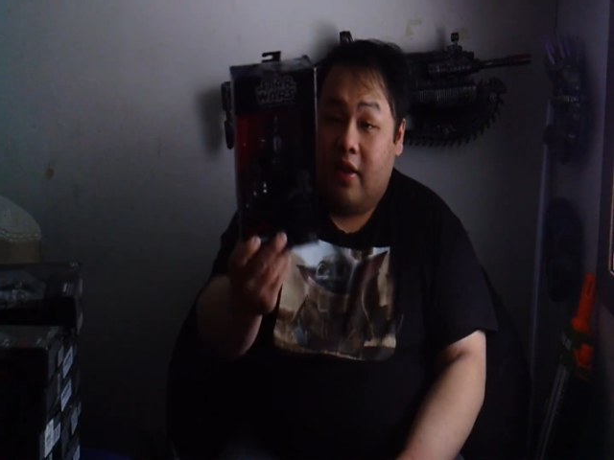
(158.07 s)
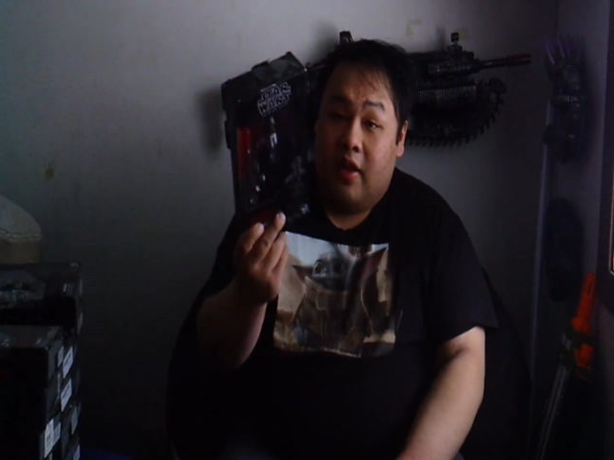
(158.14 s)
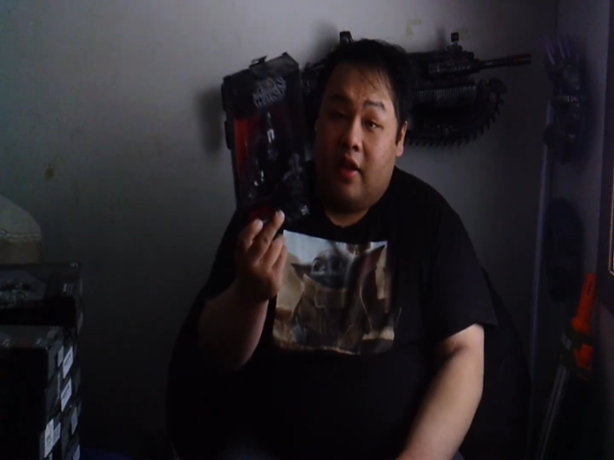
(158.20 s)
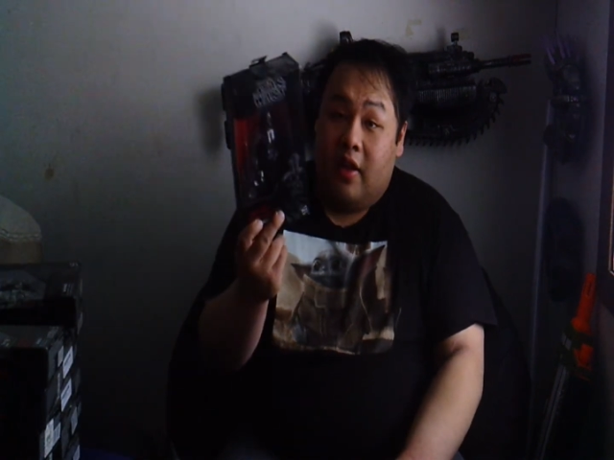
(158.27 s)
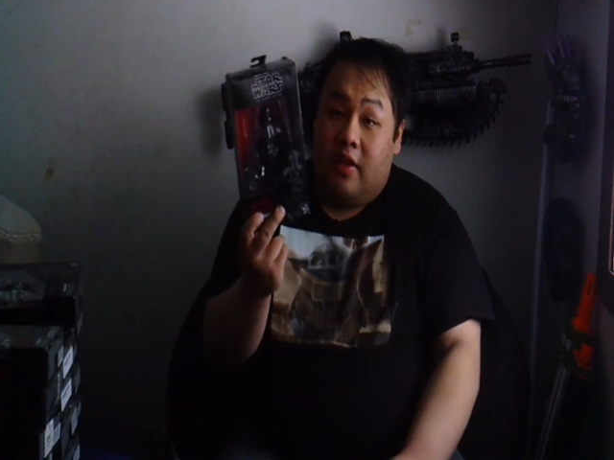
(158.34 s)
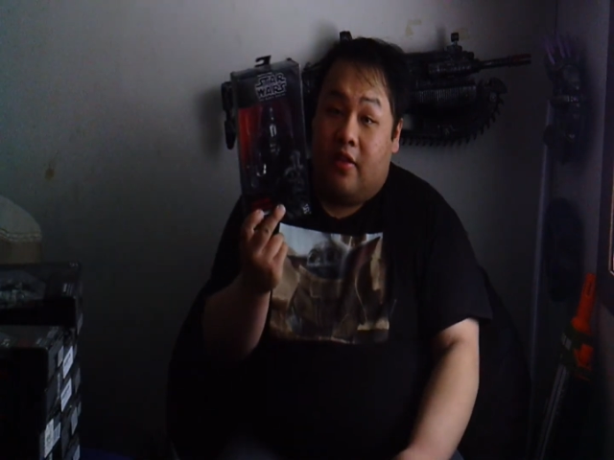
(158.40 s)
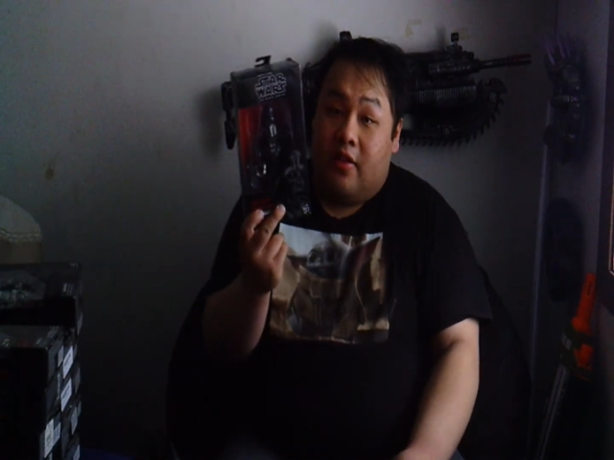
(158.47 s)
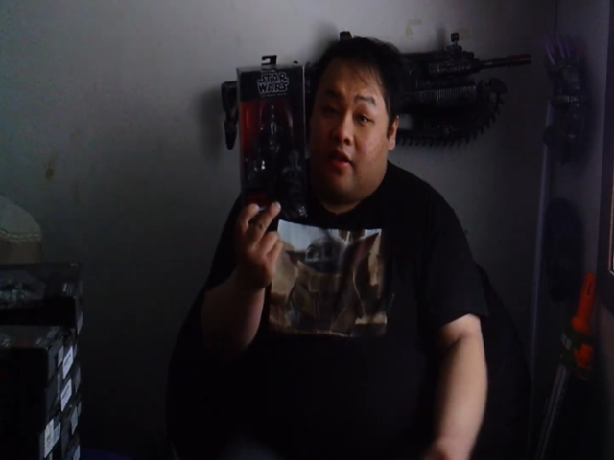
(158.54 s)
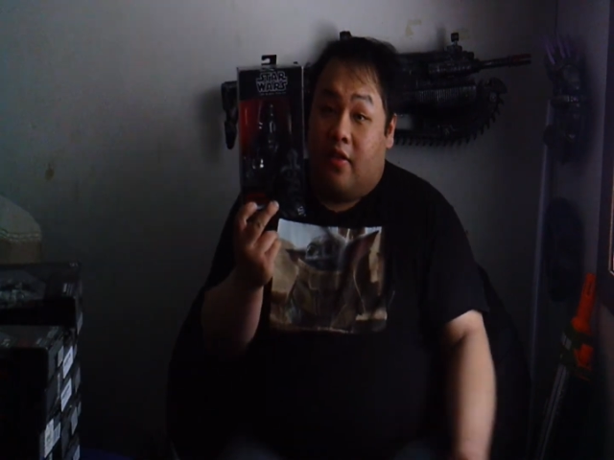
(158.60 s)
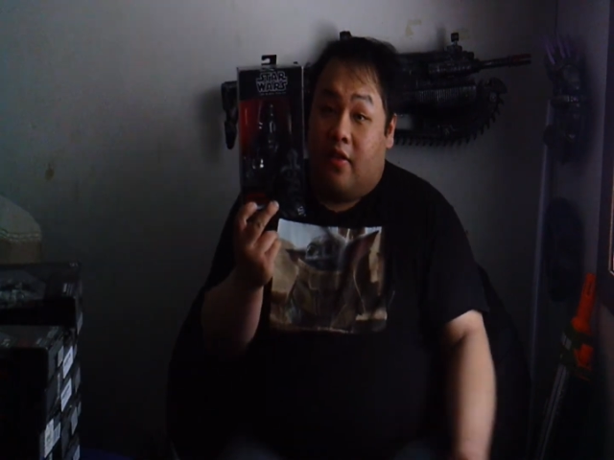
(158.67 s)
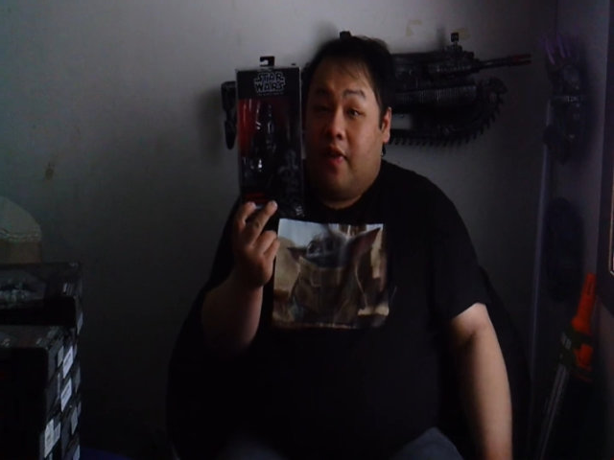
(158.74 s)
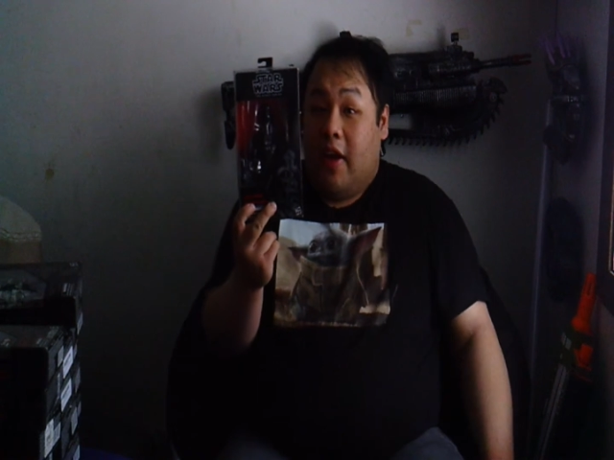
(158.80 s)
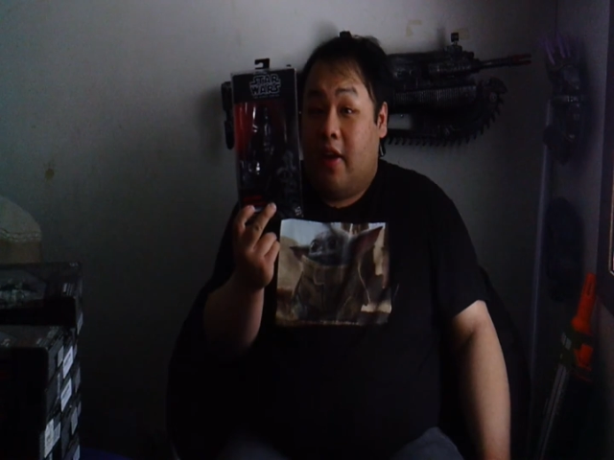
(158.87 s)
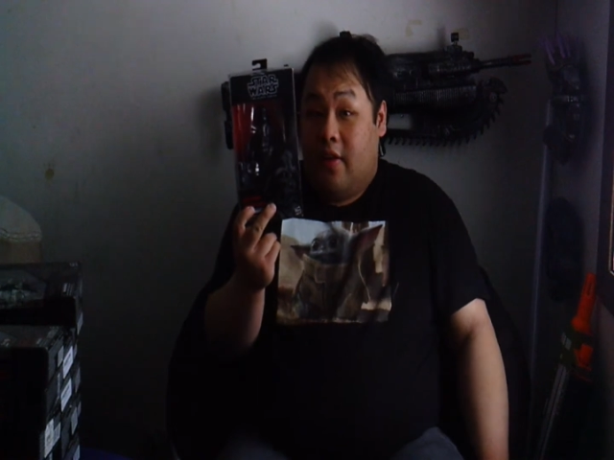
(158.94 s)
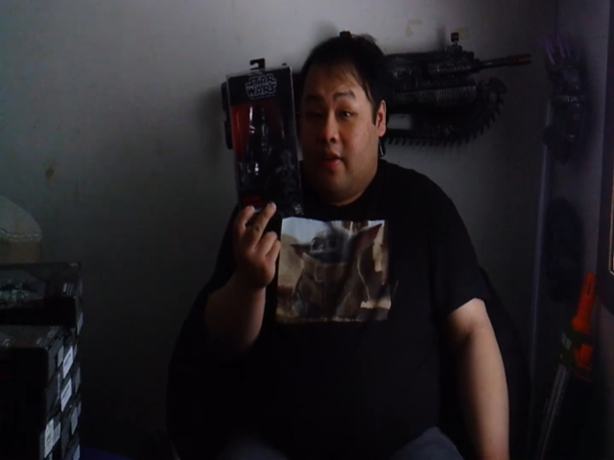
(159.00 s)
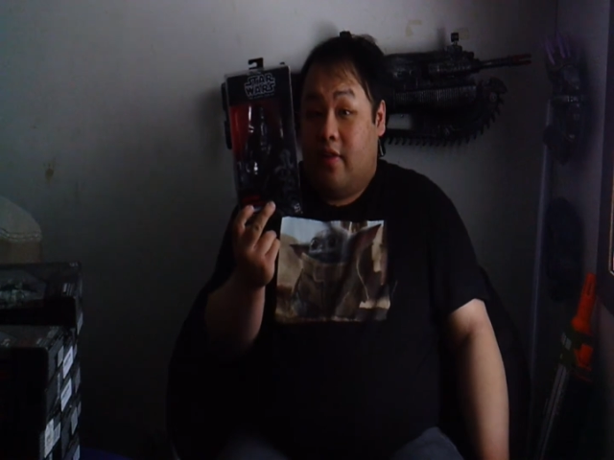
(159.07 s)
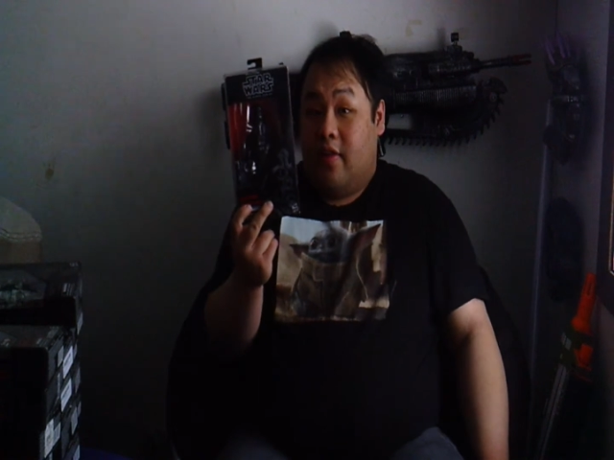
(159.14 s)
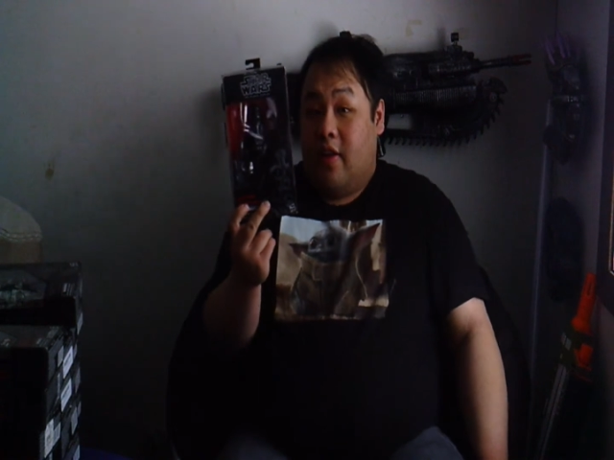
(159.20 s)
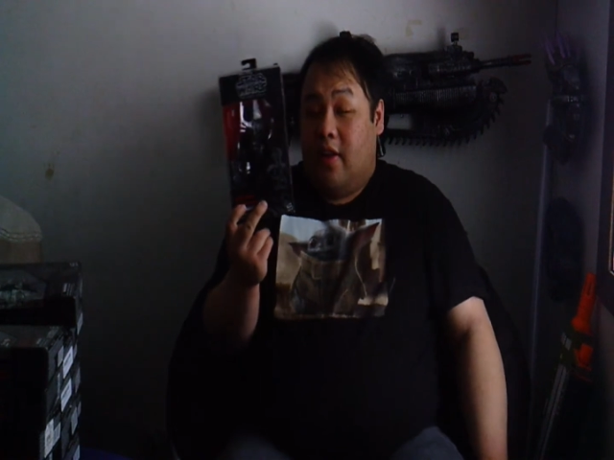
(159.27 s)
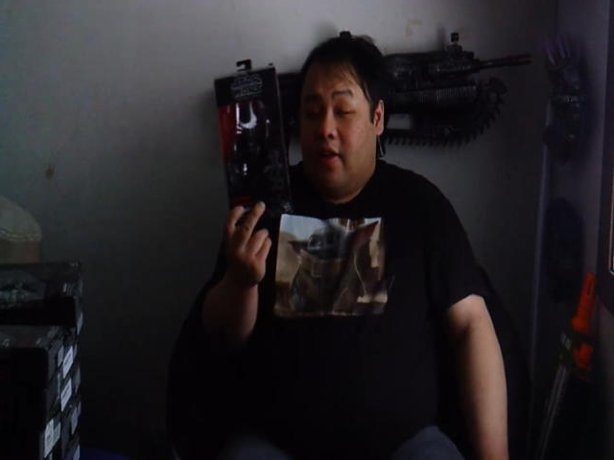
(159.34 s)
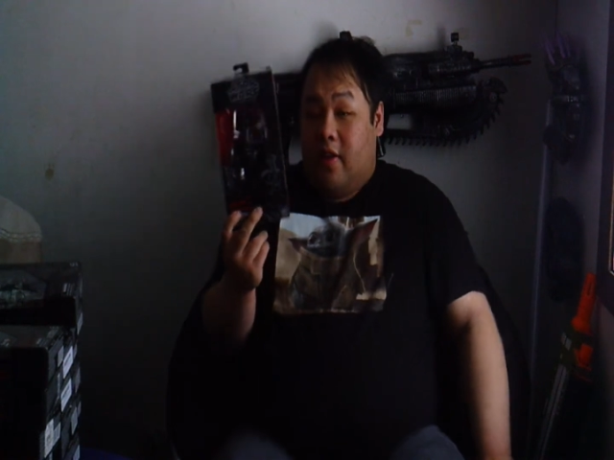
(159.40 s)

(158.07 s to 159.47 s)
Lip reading: Darth Vader is here.